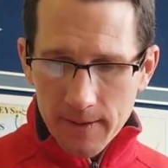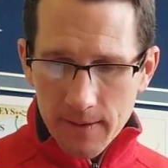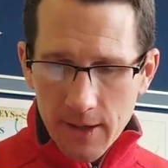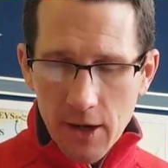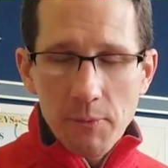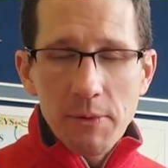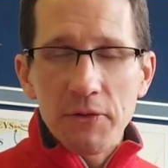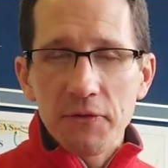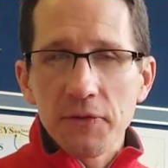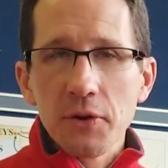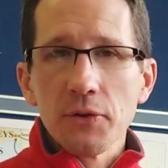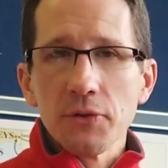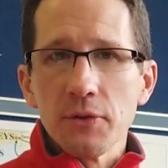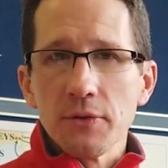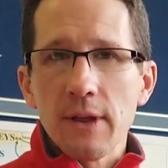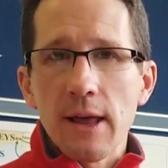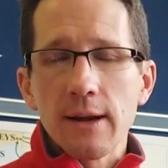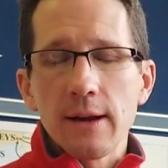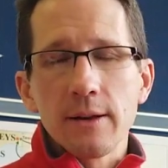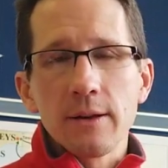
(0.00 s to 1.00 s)
Can we filter
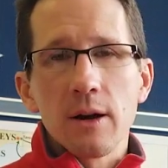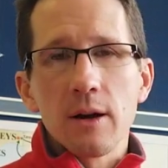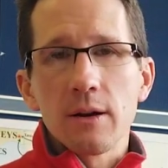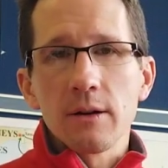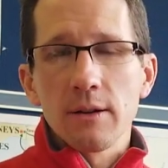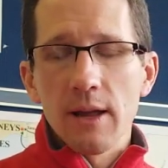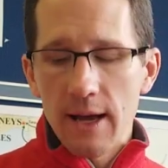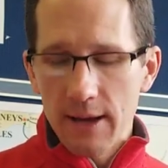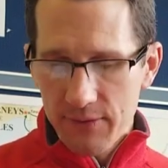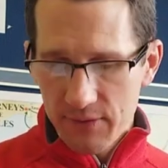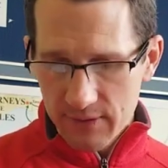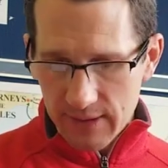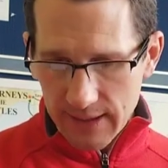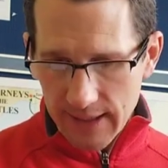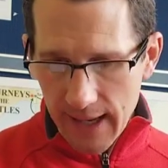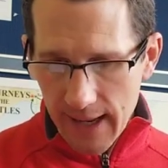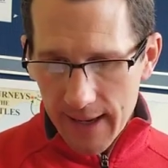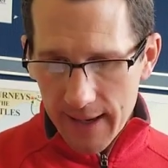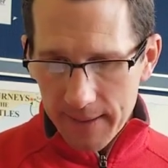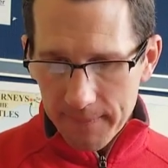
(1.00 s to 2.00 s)
that into our lives
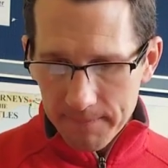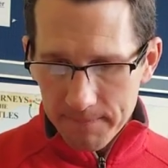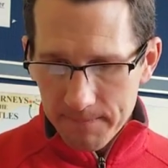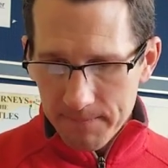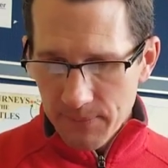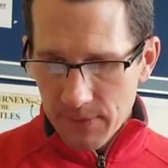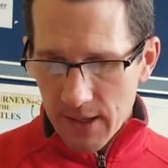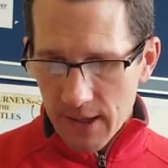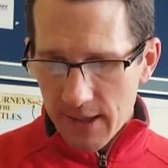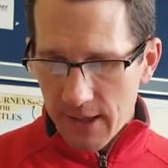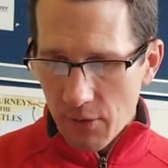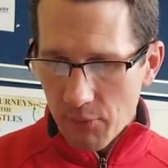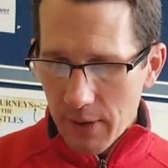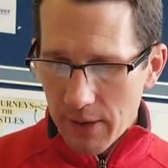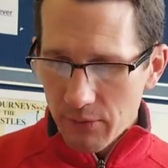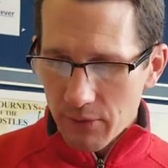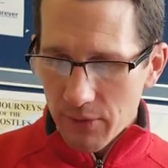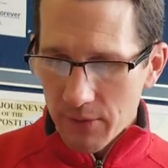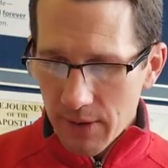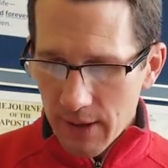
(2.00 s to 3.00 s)
today? Can
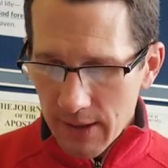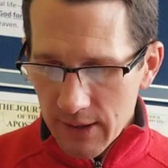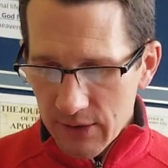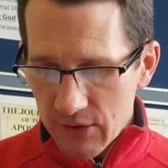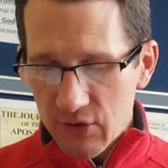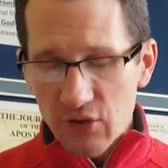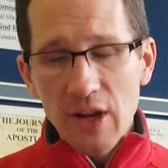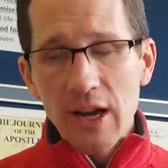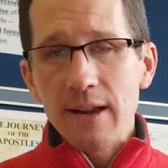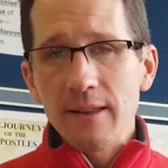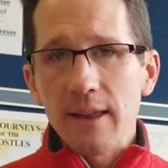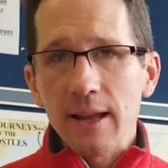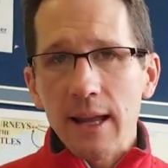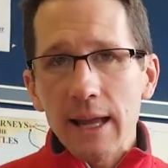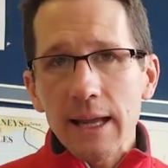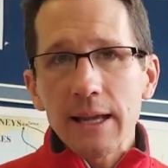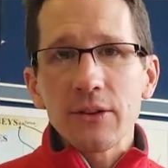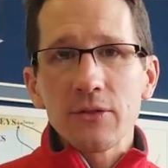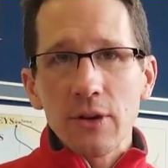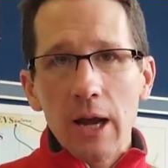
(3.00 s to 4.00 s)
we say that
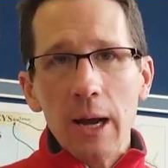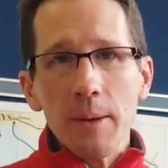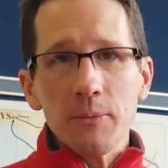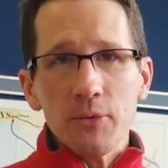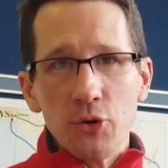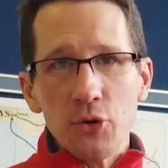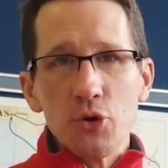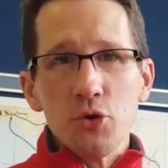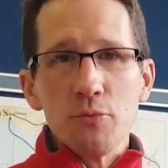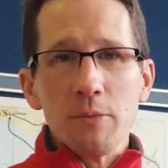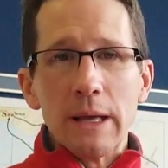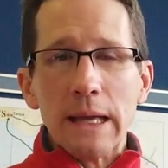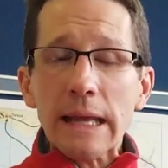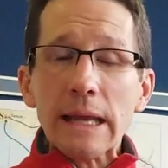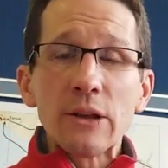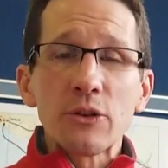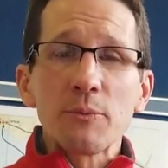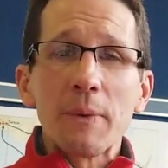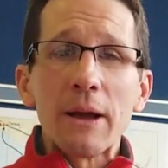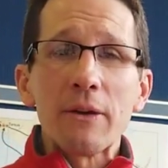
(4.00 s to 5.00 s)
he has come to me? He
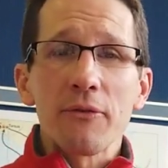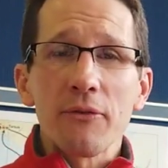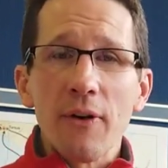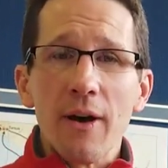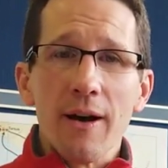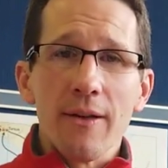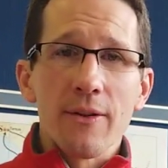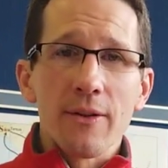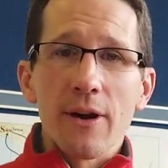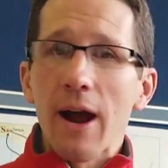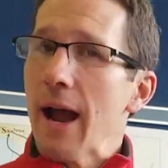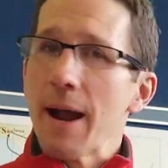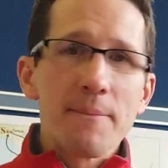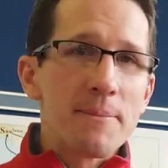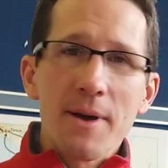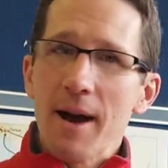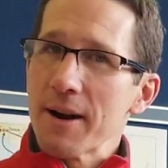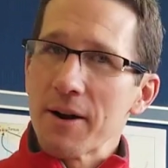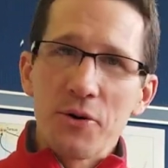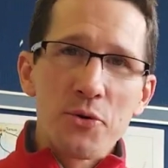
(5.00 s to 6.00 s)
is my Father. I am
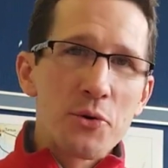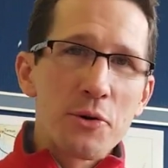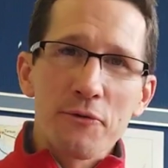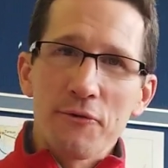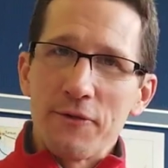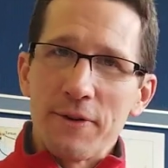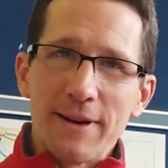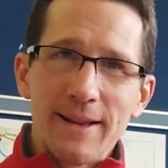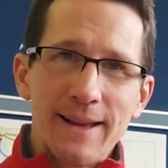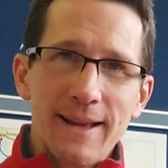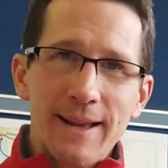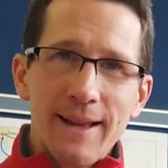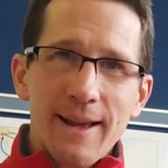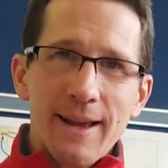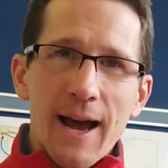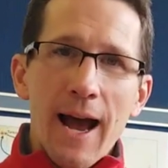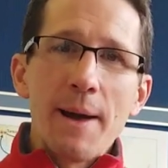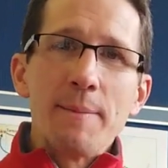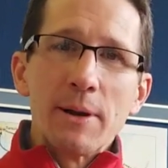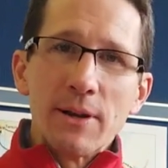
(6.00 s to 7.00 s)
not an orphan.
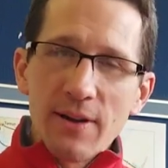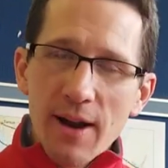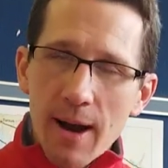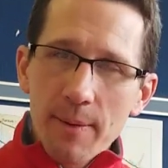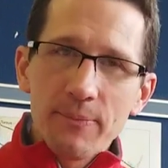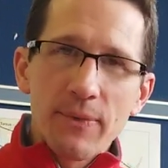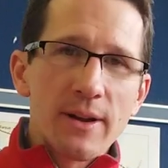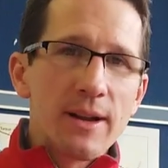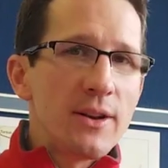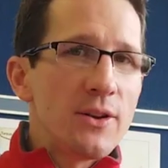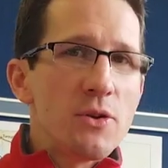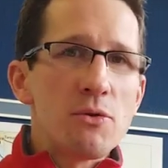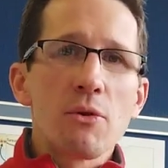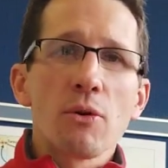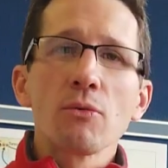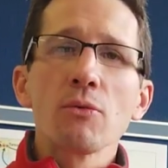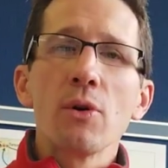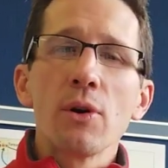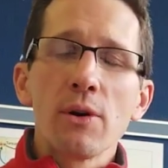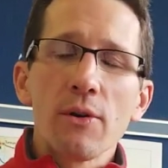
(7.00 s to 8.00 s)
I'm adopted into a
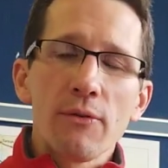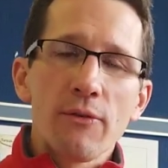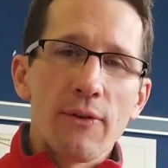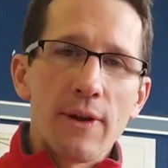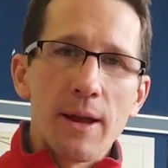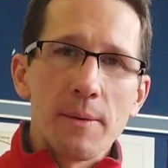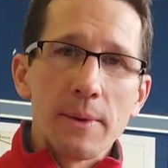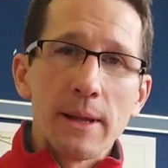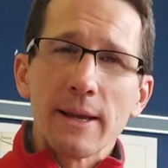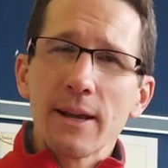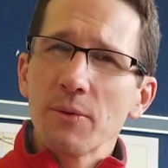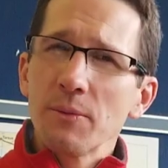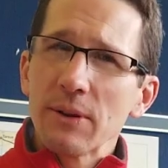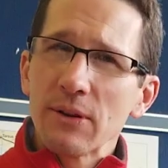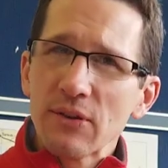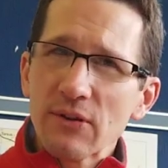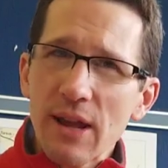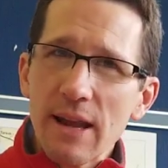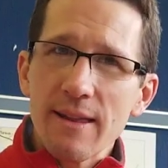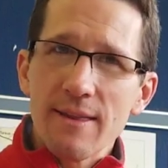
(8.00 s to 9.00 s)
royal family. Can we
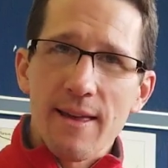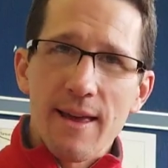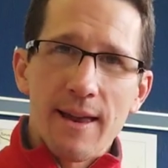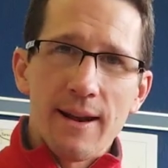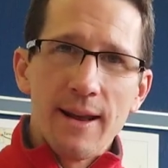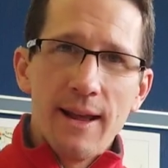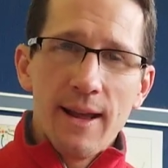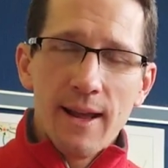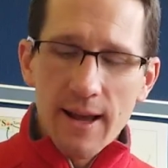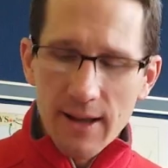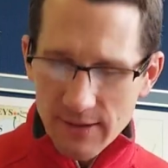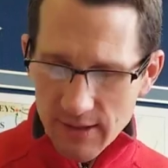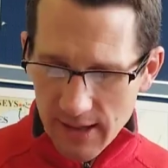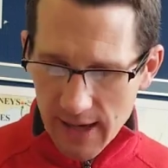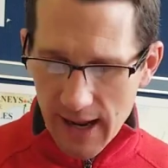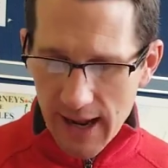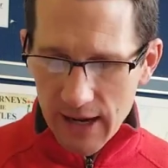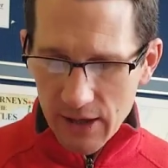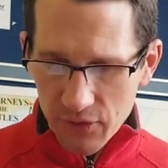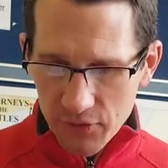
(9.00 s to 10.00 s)
say that as an
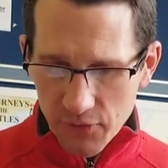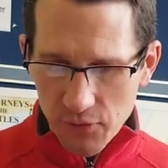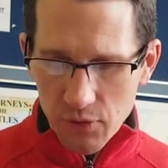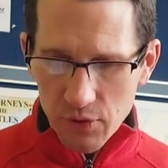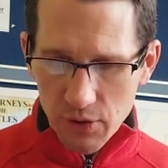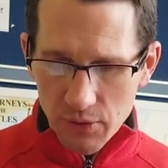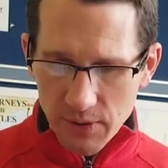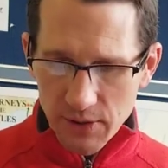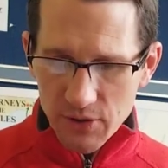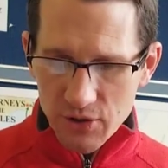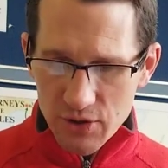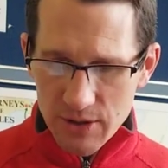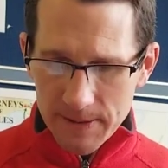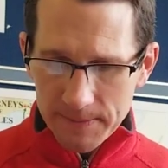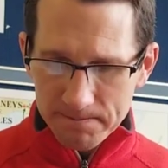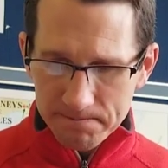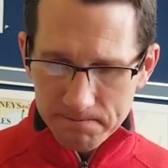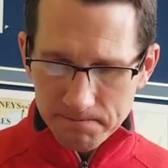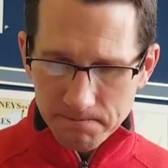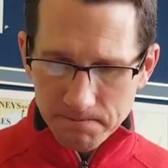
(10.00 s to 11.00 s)
Acts 4 Christian?
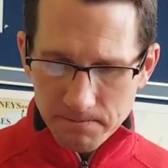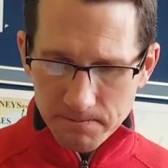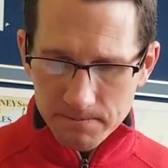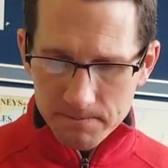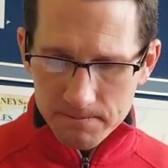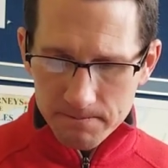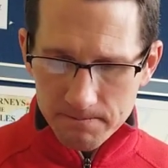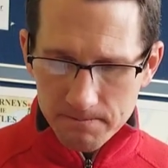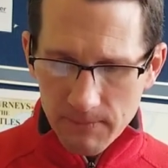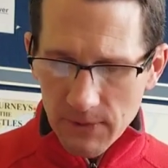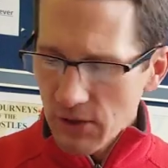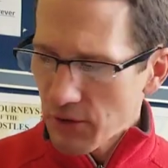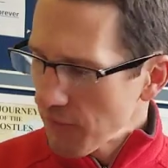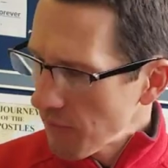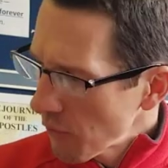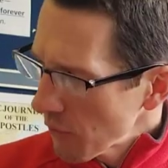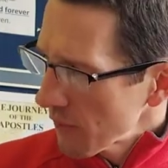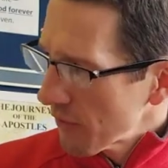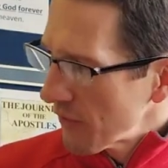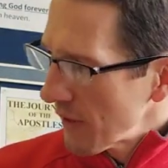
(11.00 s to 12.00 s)
The
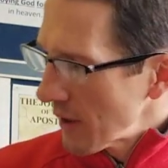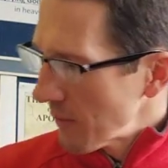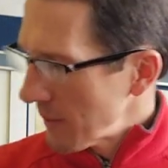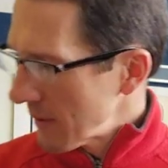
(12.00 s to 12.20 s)
fourth thing